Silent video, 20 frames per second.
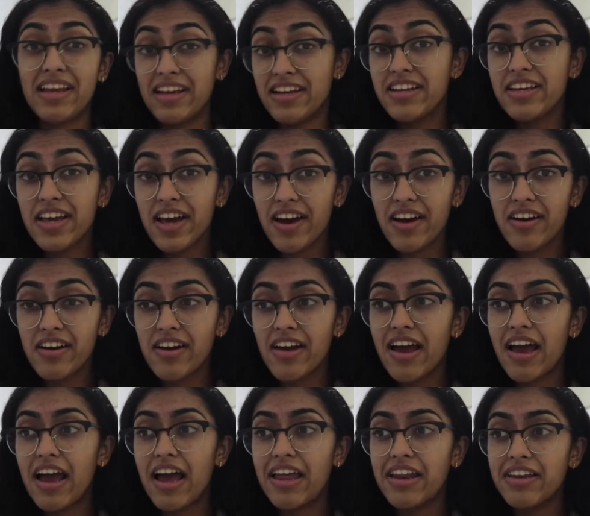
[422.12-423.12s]
India,
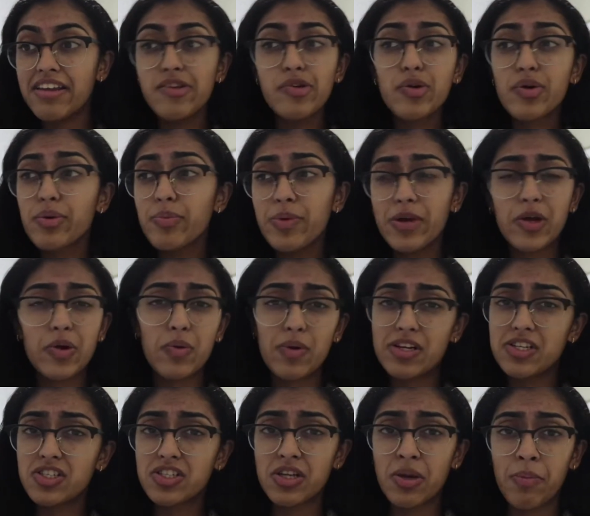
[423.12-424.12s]
and you could be
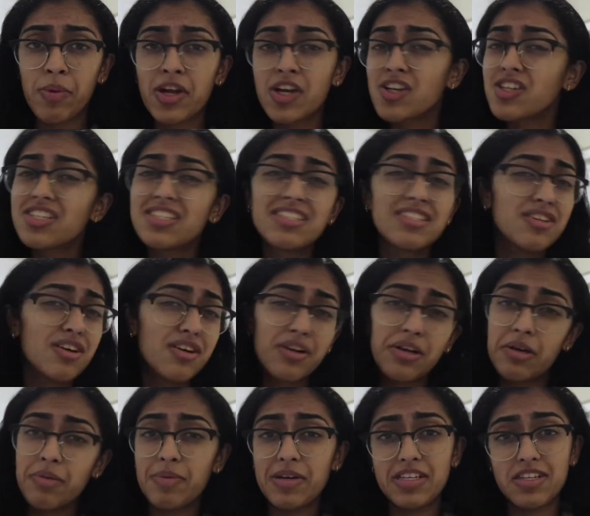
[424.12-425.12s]
Christian, but you're still
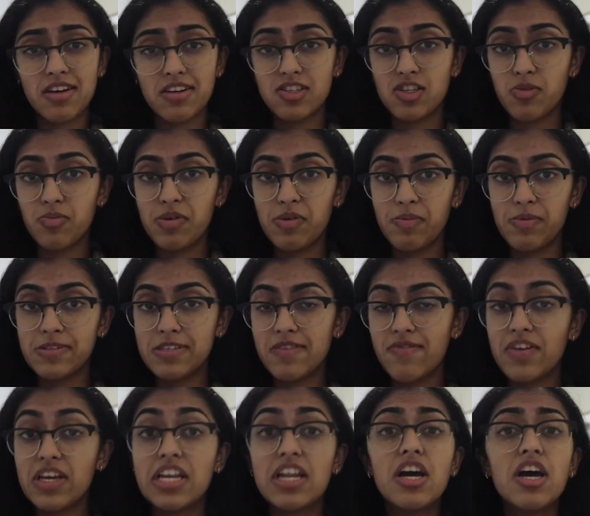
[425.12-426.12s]
going to be touching people's
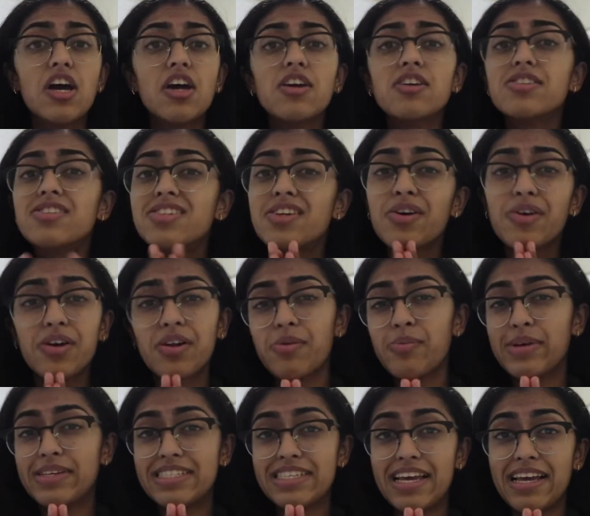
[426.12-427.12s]
feet. You're still going to
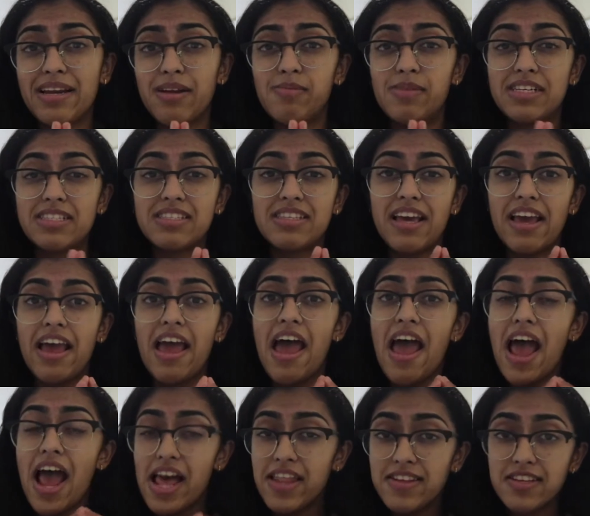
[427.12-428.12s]
be saying namaste.
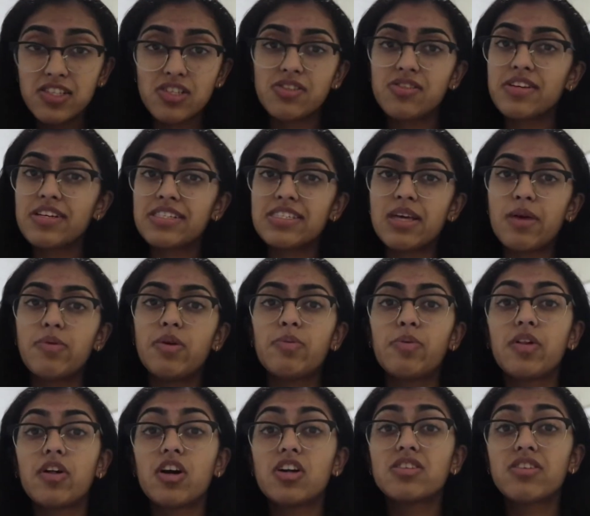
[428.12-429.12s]
And these are things that
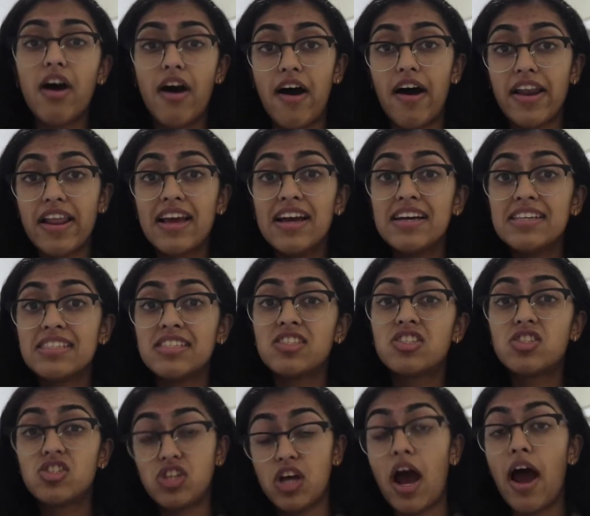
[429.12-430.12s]
people are taught
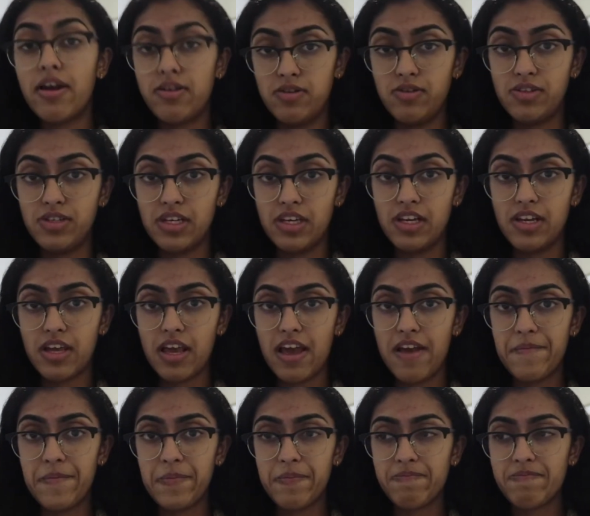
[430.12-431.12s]
since childhood.
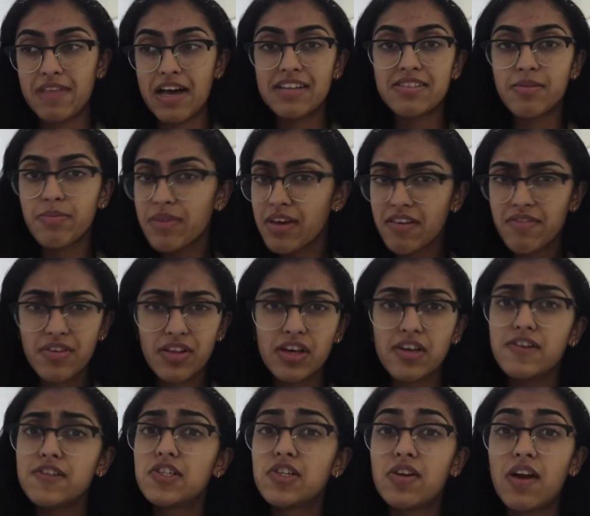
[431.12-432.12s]
And that's something I feel like
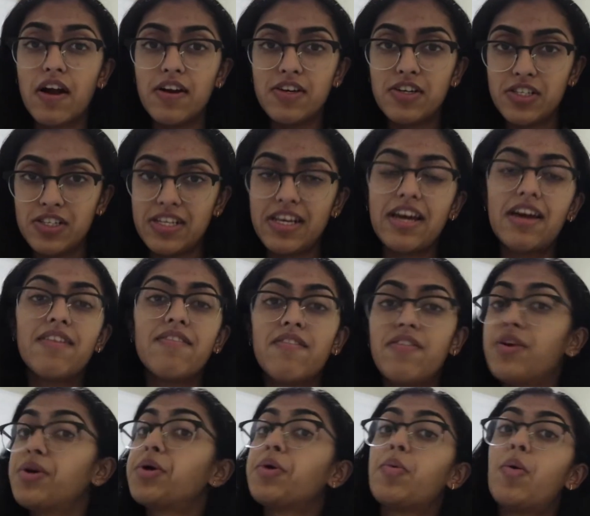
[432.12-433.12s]
you should understand
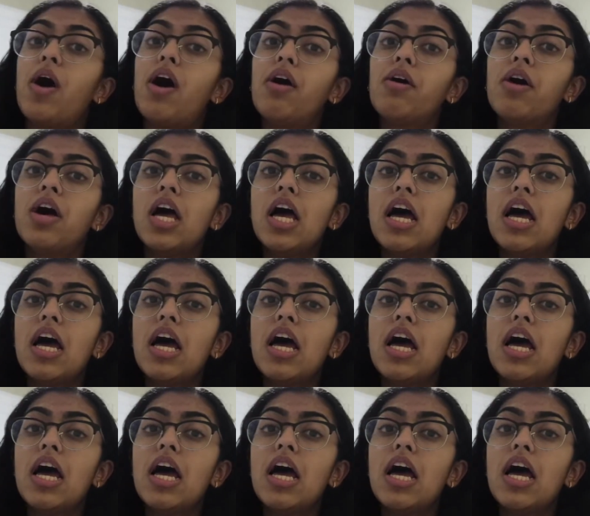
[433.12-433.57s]
very well.